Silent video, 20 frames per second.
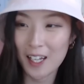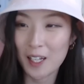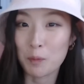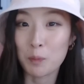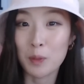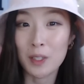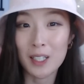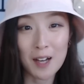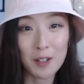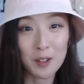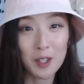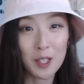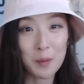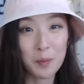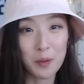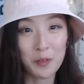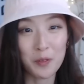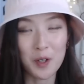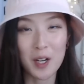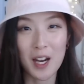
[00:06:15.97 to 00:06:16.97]
and put out there
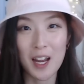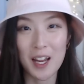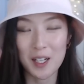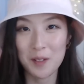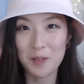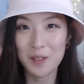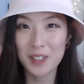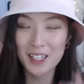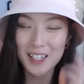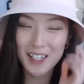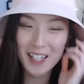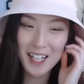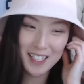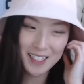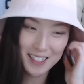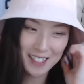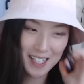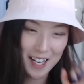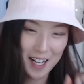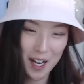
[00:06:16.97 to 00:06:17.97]
before anyone
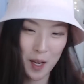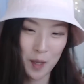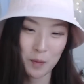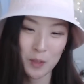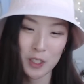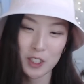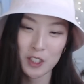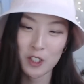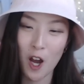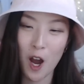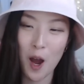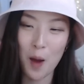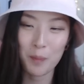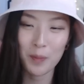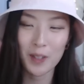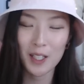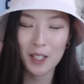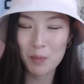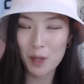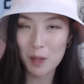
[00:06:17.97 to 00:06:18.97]
thinks that I'm just
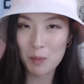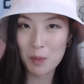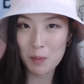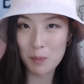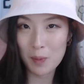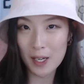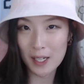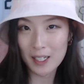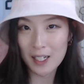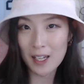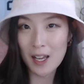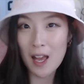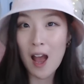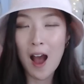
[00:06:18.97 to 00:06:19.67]
copying Baby Baek,